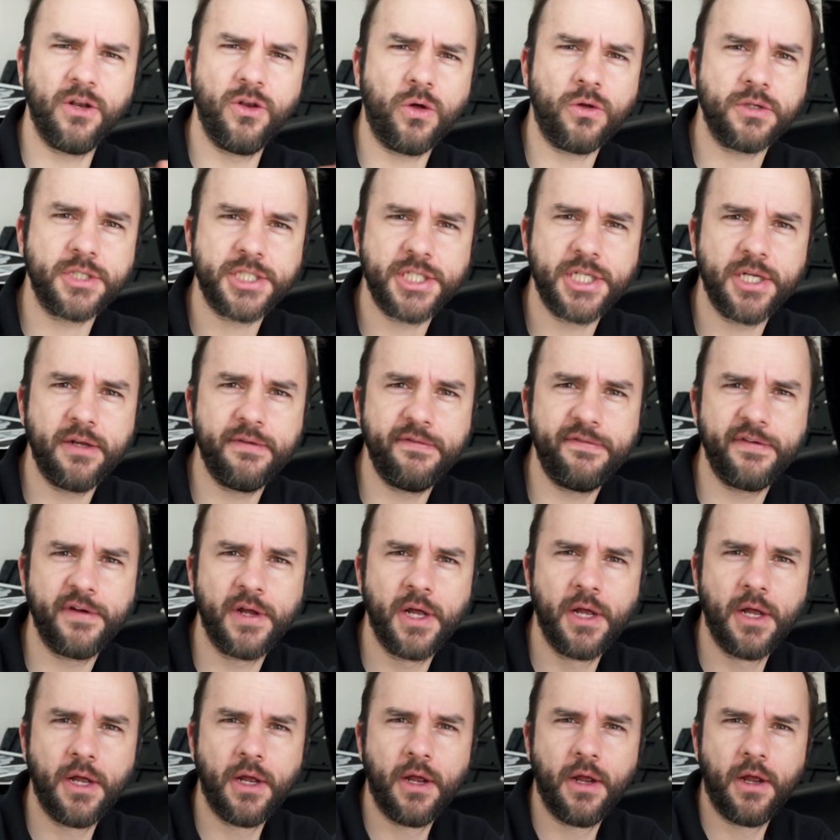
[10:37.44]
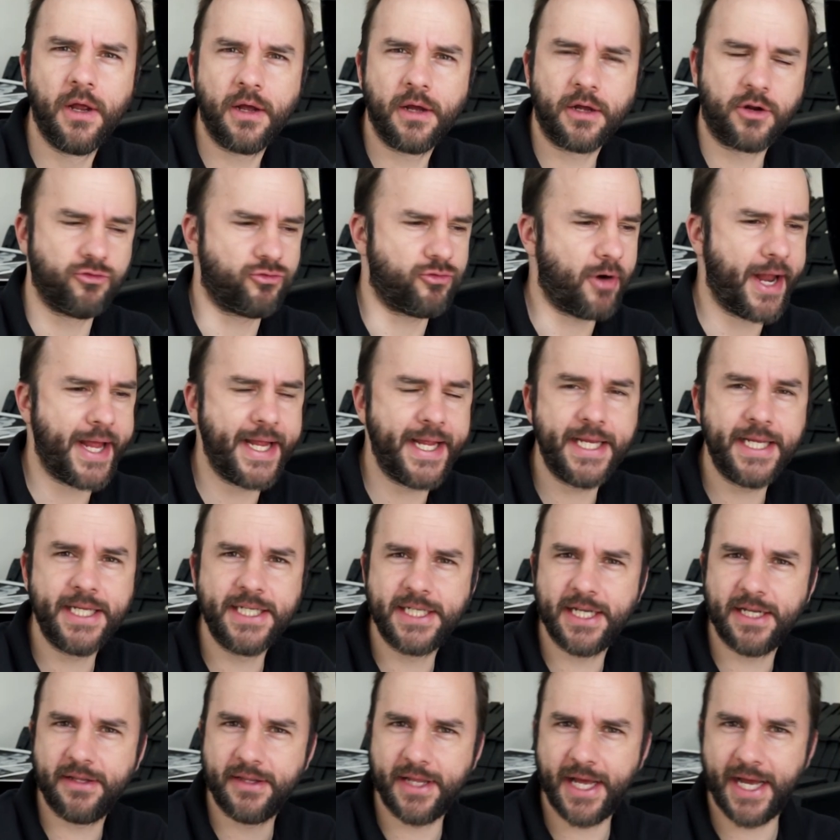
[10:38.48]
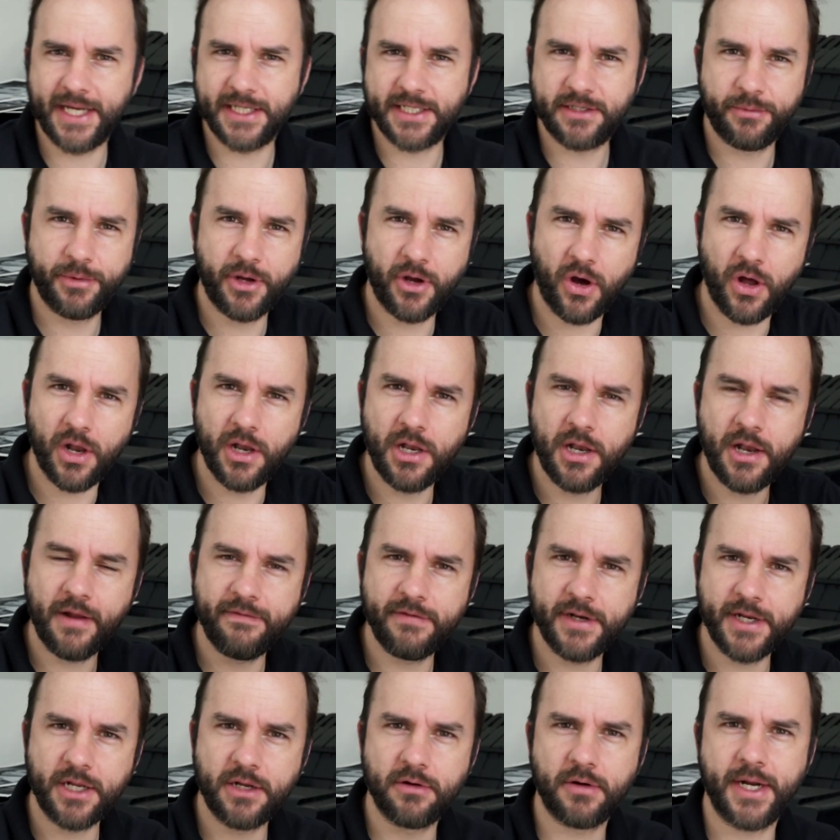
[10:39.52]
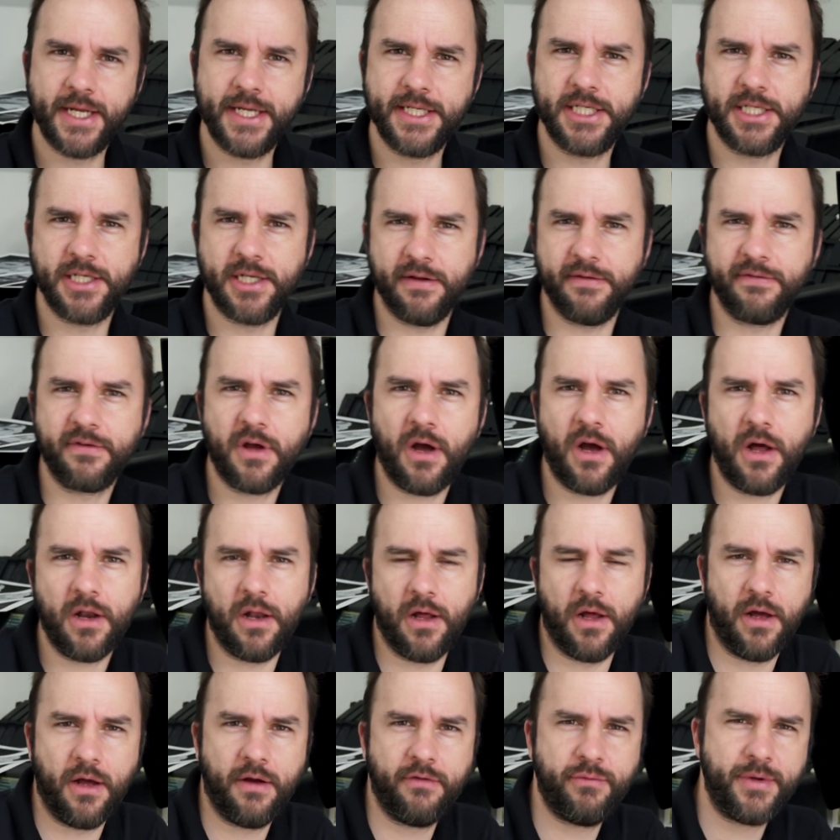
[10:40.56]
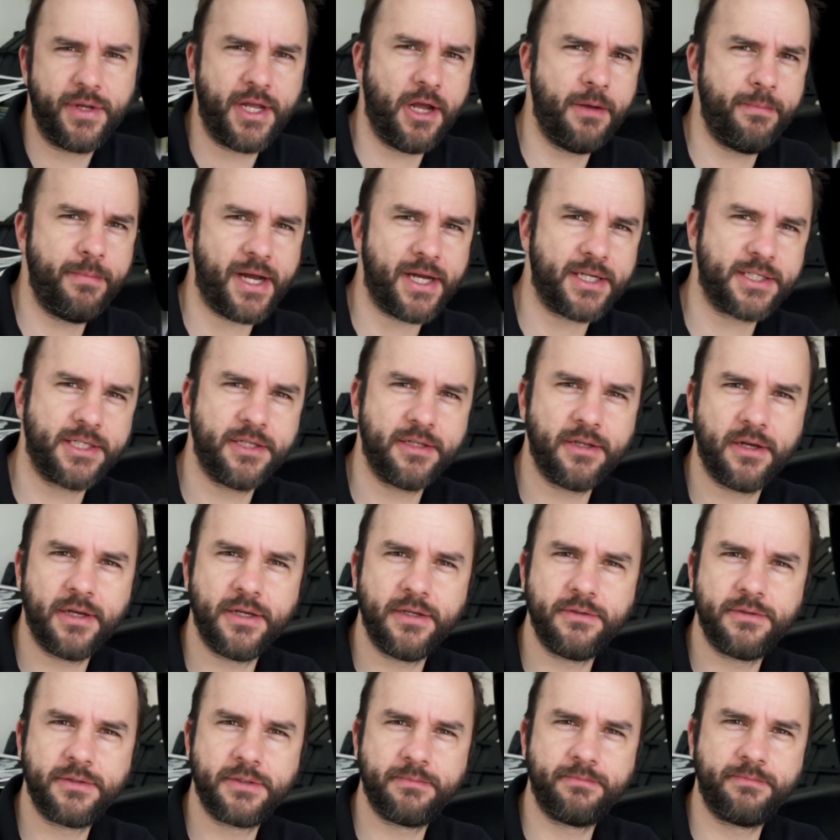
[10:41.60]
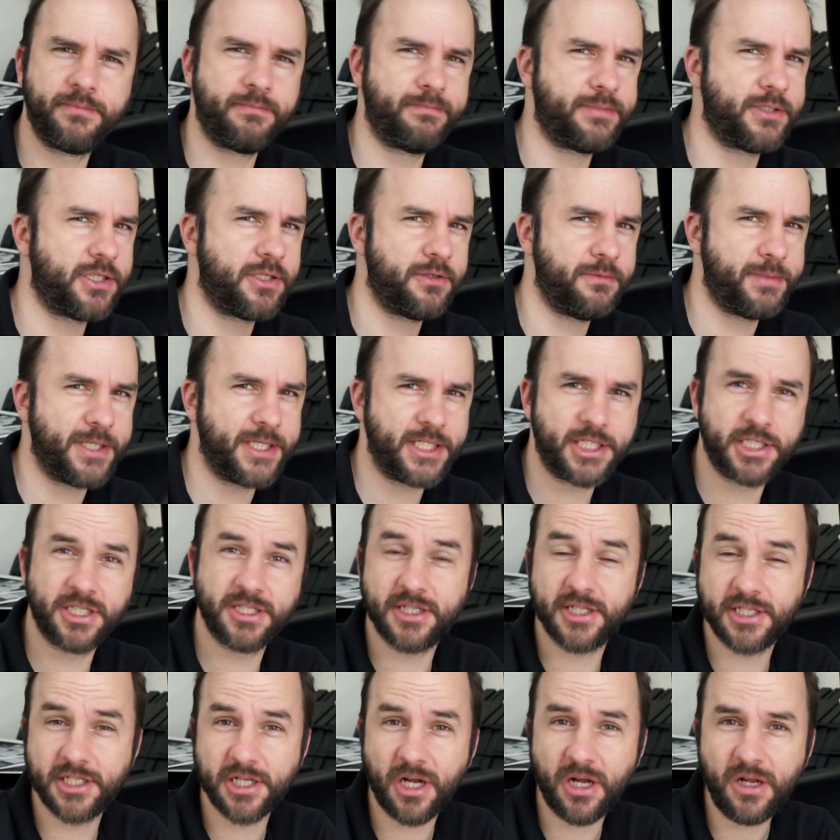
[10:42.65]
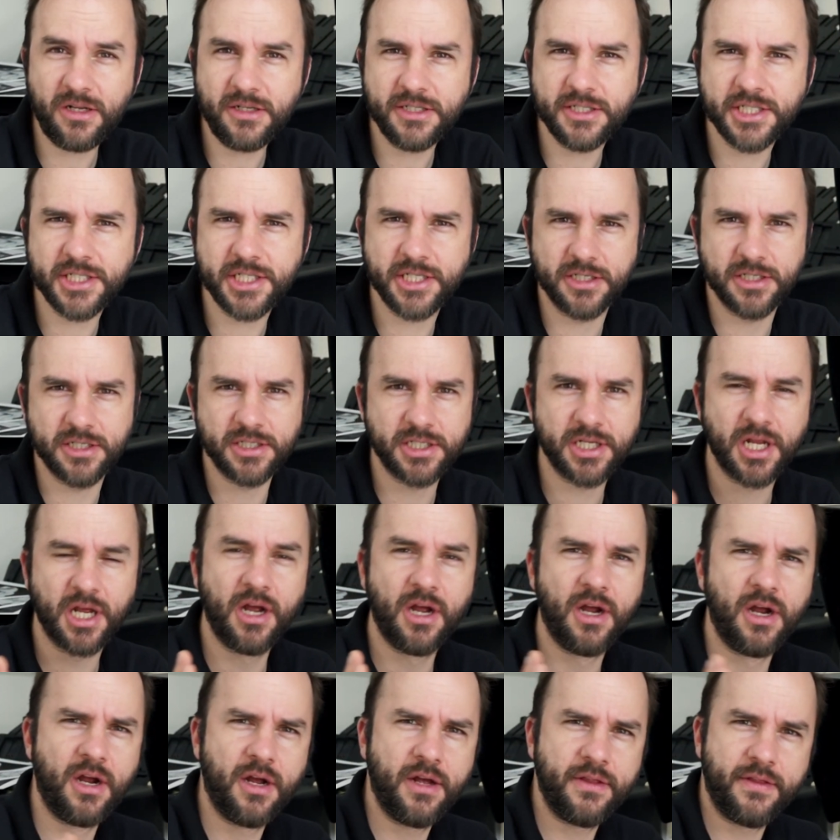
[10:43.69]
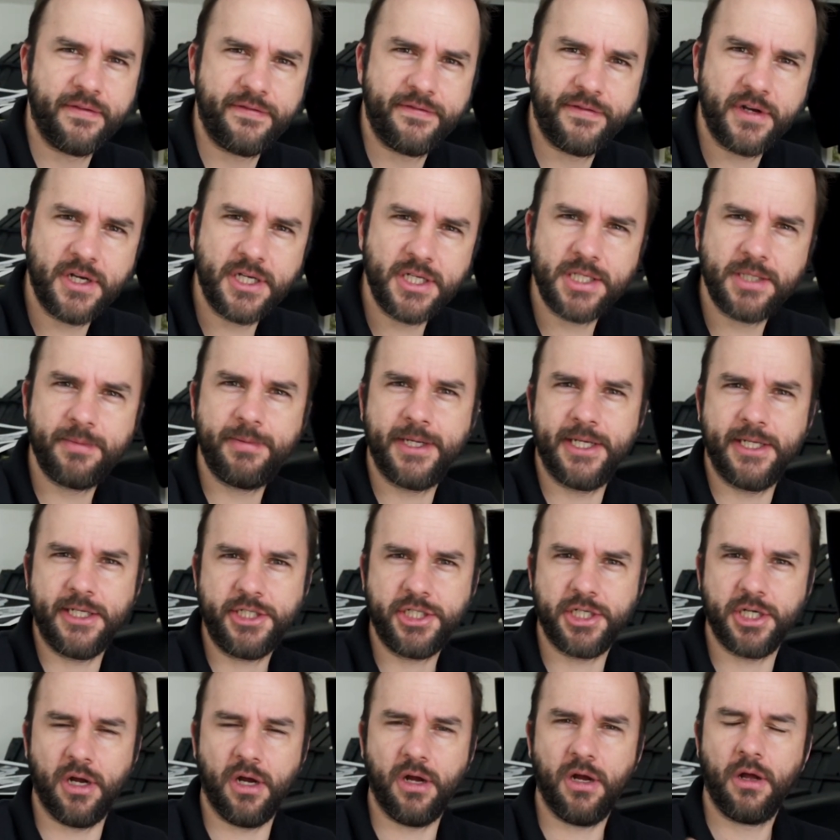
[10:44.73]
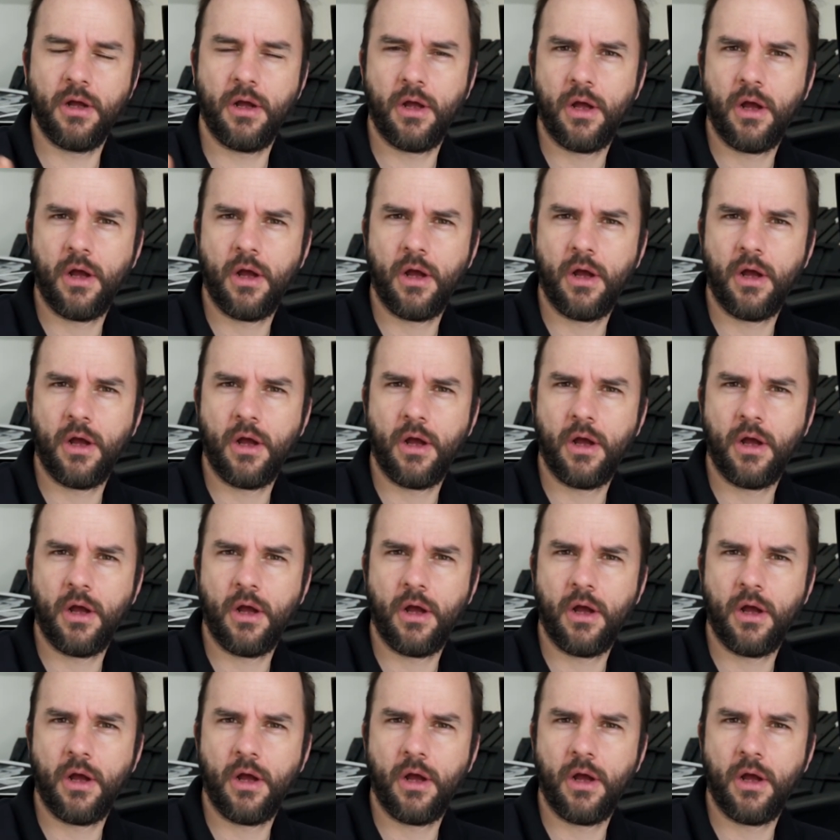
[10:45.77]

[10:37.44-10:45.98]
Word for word: lots of greys in there? So we've got a lovely gradient of color. If we go back to those two pictures of the dancers. The first picture